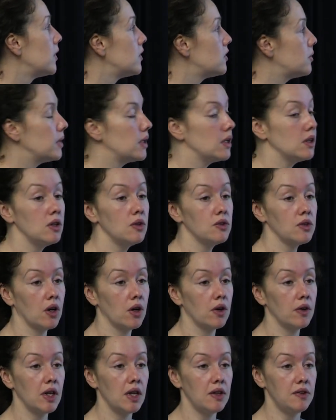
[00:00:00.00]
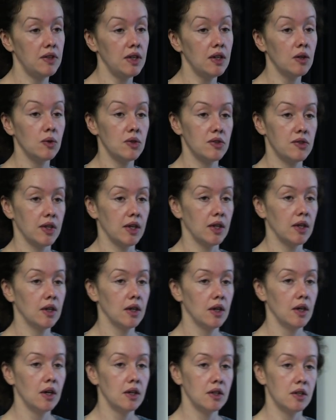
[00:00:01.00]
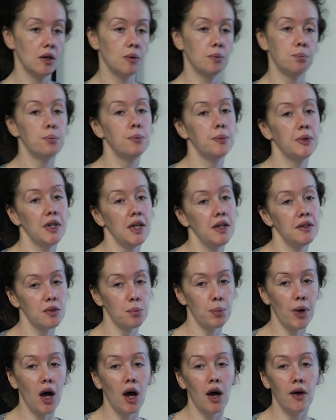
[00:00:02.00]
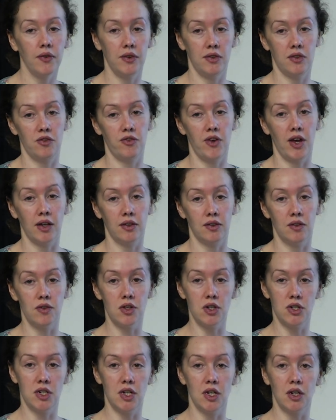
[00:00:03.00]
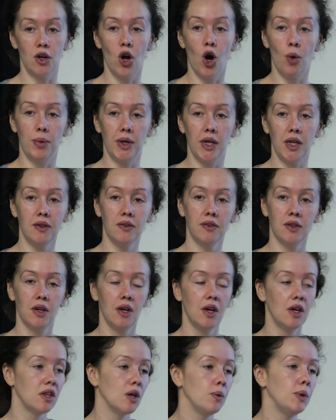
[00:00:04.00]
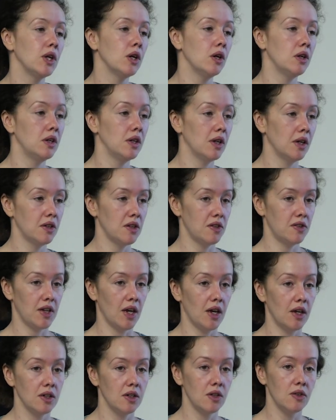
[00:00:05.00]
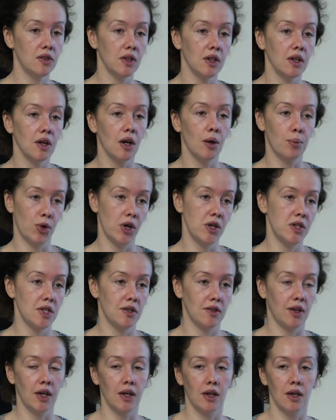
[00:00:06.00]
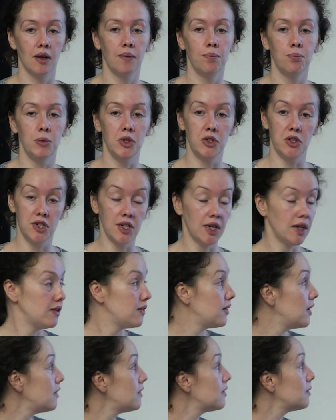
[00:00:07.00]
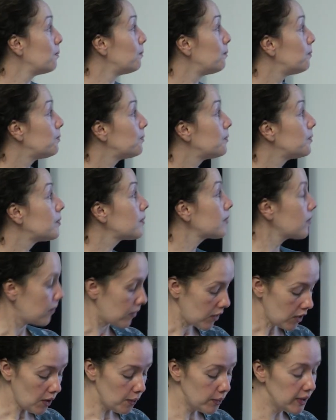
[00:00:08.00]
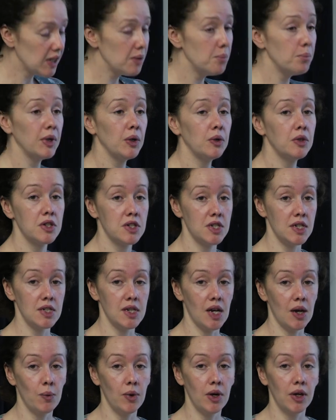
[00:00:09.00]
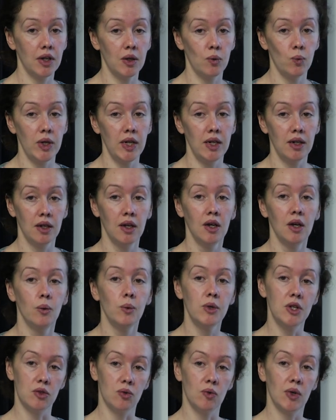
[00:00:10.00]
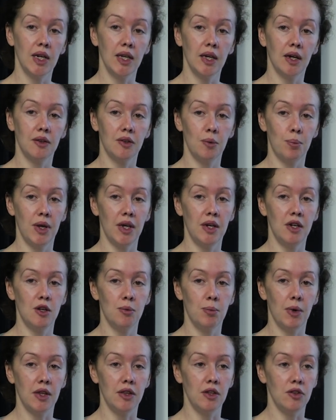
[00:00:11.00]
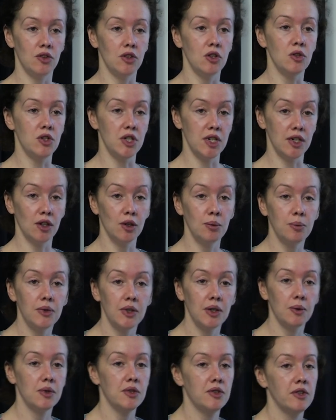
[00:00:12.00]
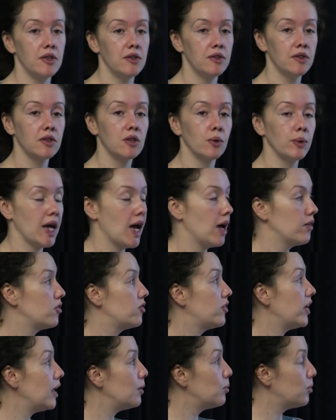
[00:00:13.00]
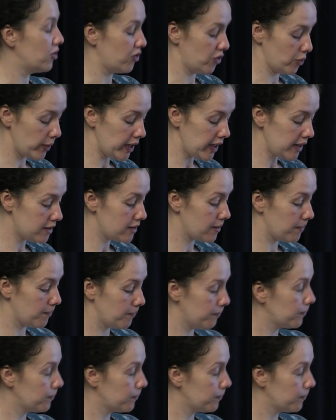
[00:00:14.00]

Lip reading: So we can use RNA sequencing to tease apart these effects of the gene copies that we couldn't understand using approaches like mutagenesis. We can build a gene network in wheat, which is really underpinned by these new genome sequences that we have available for wheat.